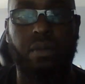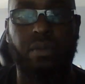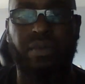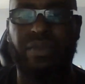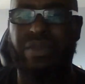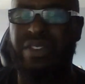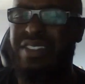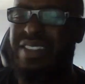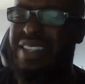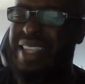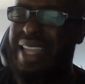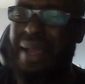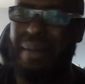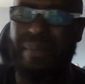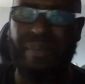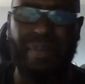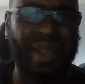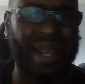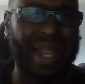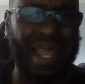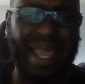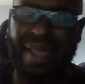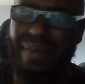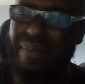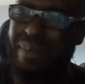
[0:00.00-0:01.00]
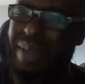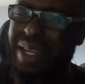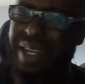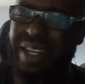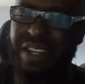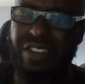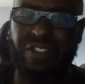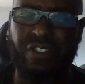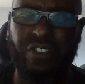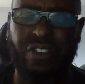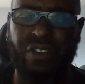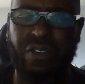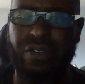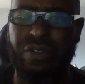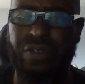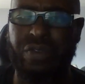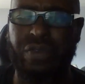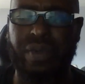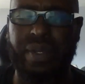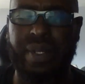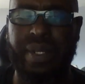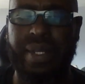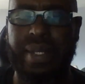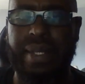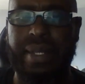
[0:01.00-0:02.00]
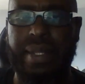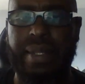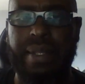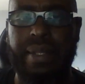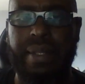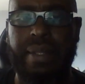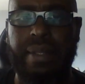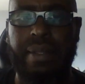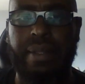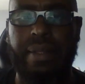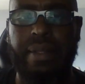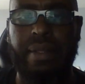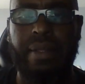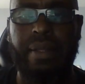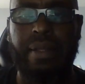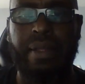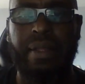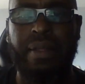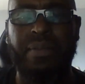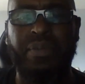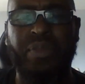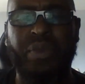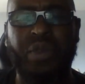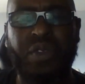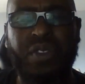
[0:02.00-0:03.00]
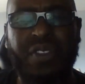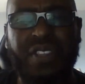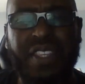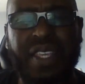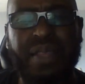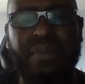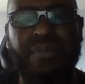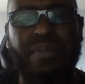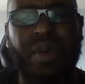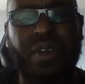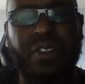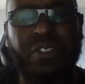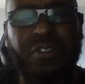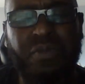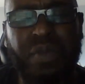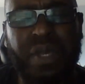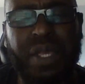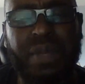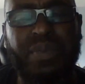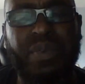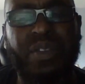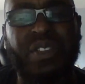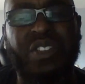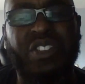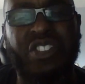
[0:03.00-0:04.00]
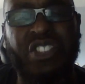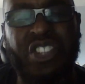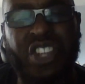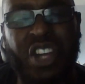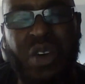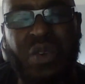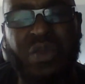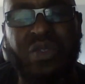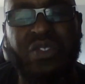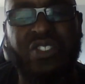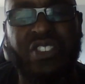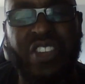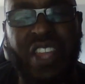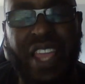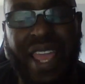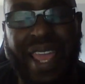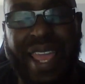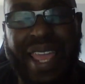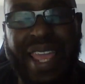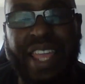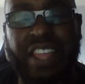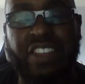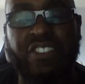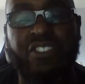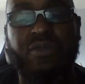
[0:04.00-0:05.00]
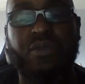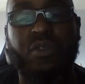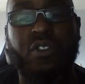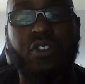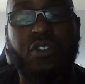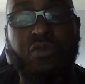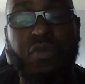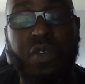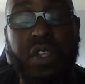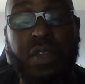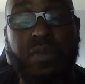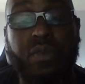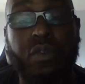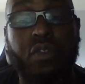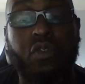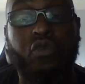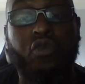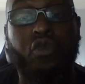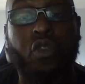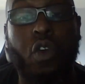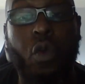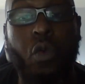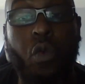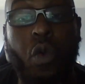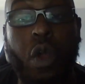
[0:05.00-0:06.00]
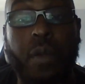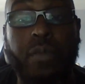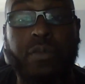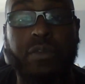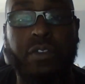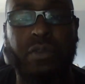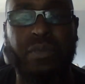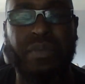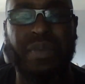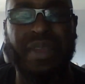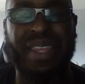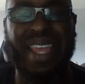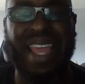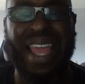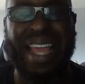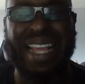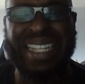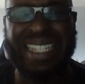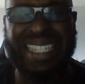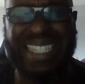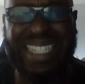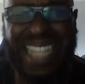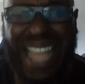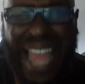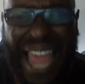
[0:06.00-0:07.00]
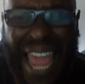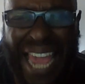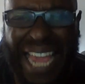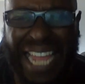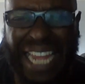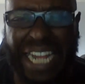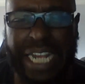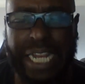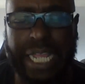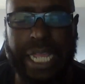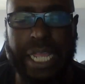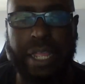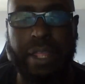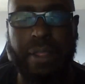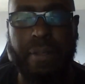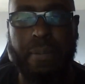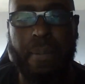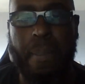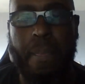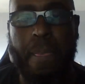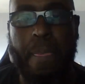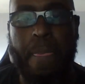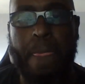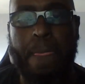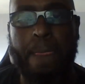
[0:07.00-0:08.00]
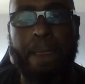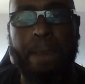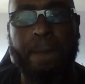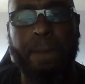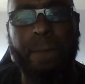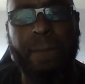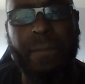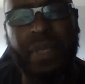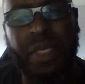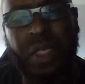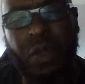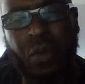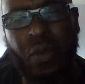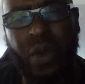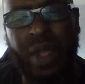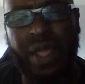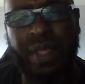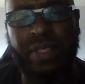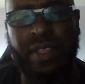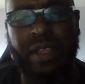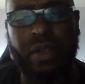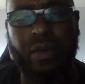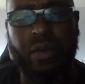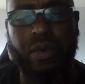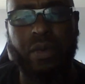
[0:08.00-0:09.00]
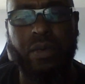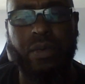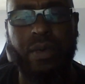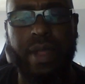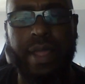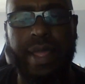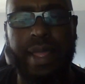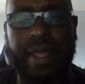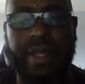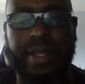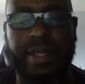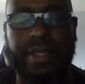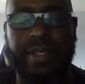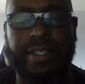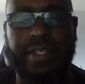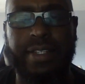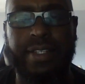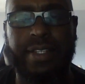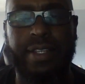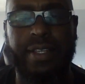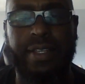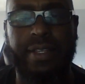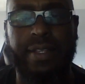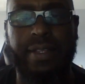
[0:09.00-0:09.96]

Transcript: Stop blaming the children. You see, most people don't change. Most people grow up to be exactly the way they were raised.